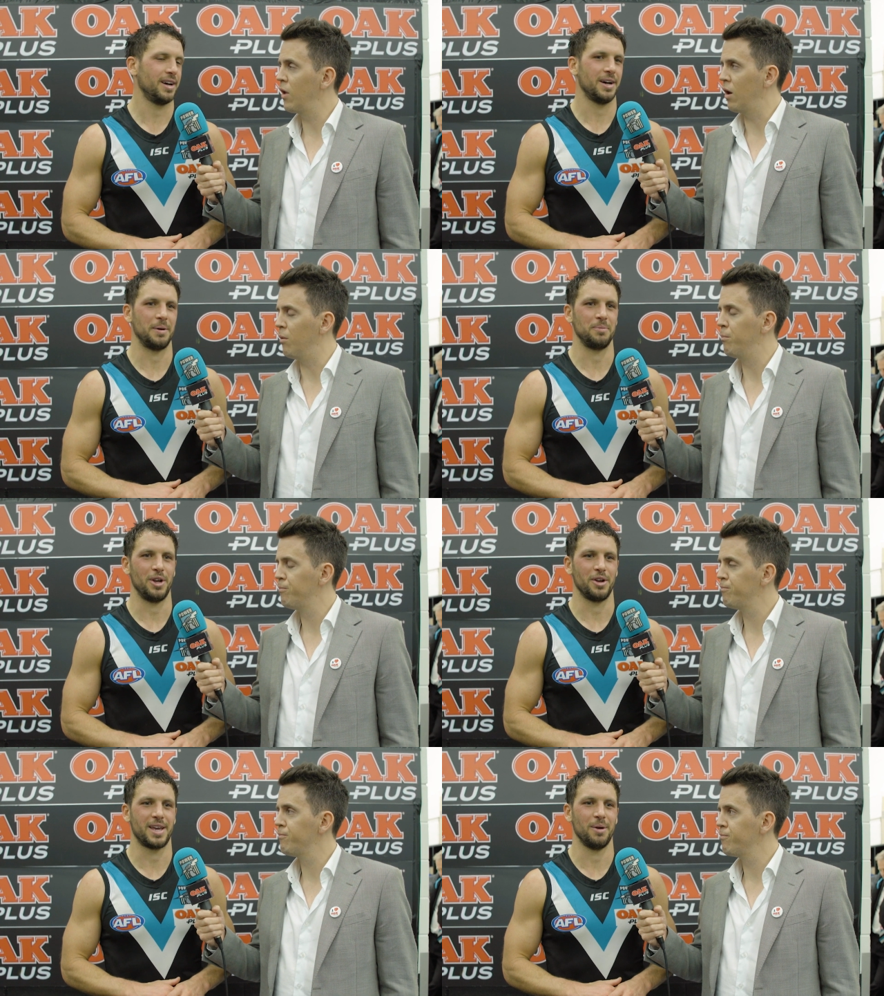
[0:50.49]
Speaker 1: Yeah. Um,
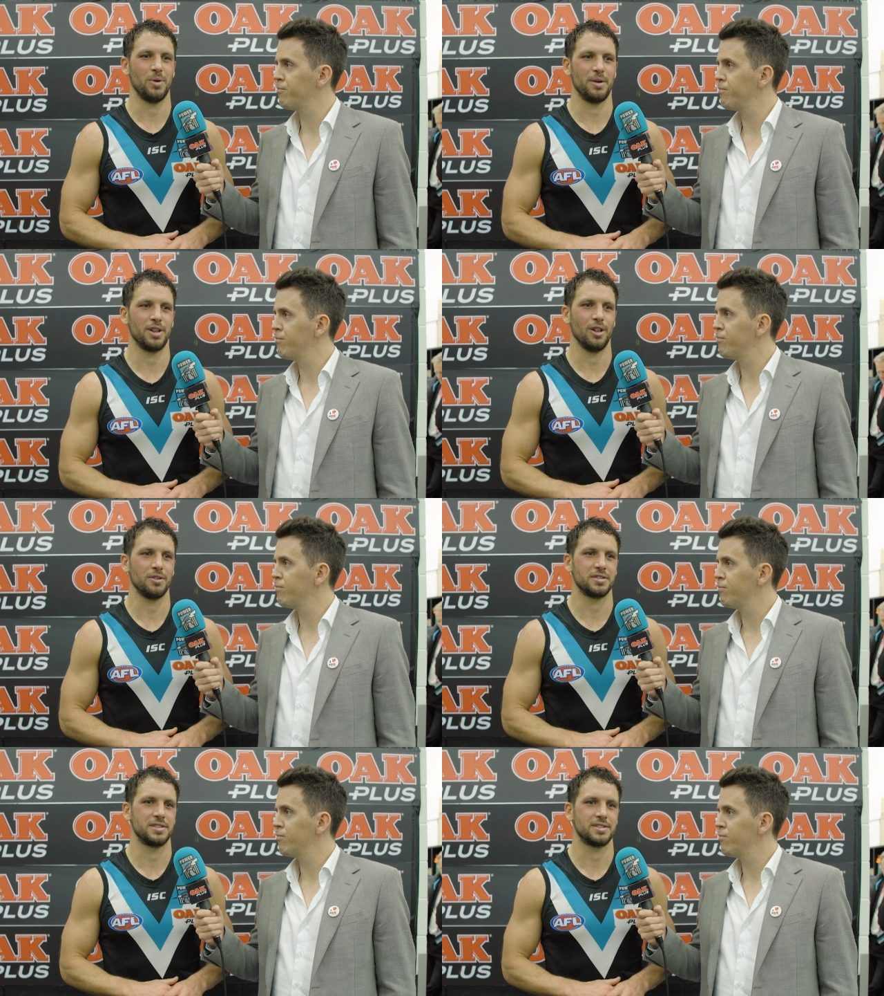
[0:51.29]
you know, to come away with a
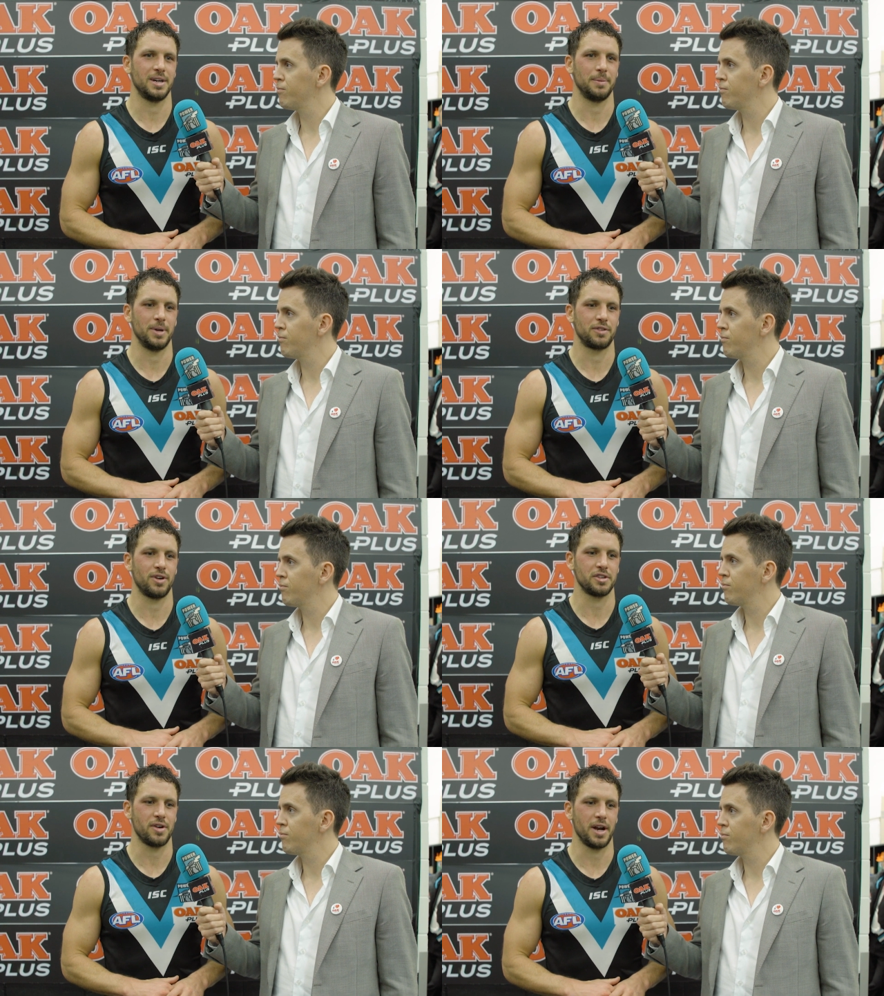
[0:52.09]
loss, it's um, it's
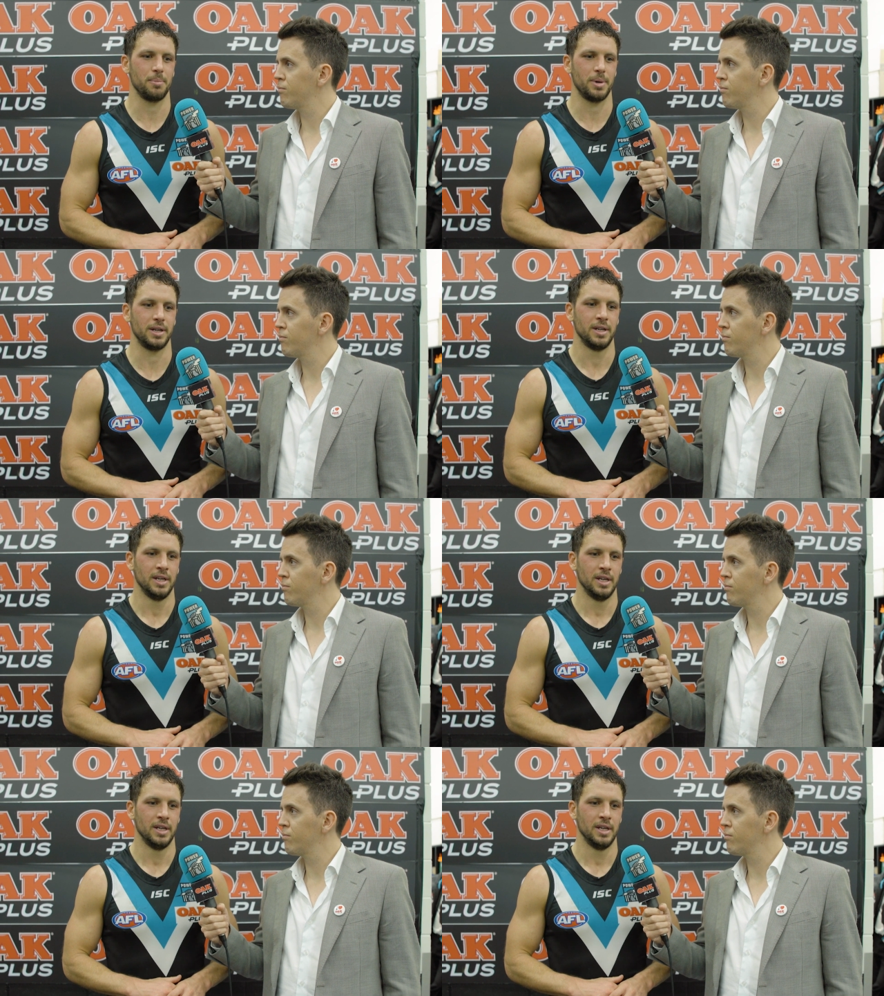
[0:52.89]
frustrating. But